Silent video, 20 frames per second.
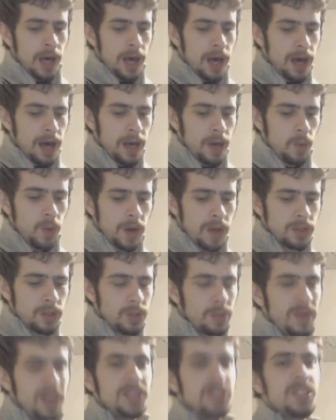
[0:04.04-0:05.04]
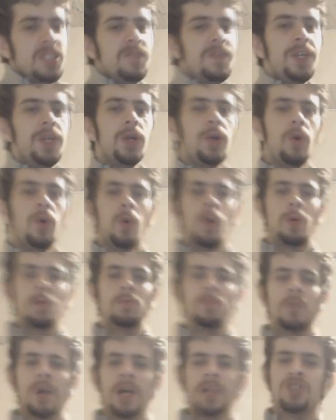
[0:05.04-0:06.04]
I wanted to make this video
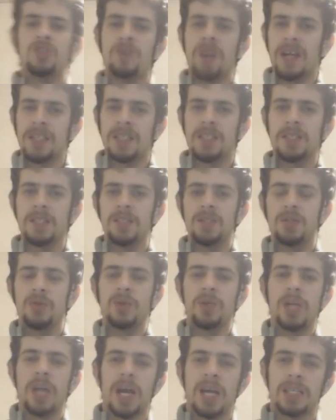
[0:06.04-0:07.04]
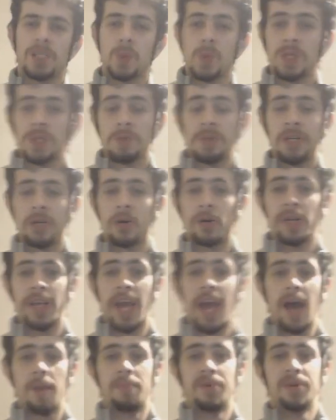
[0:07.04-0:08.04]
addressing to you guys what's been
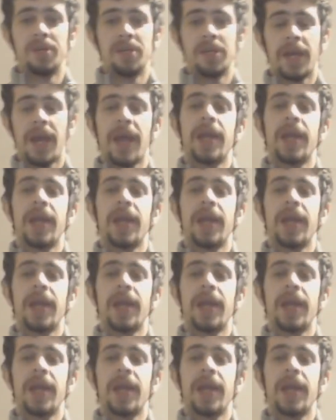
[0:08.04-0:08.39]
currently happening,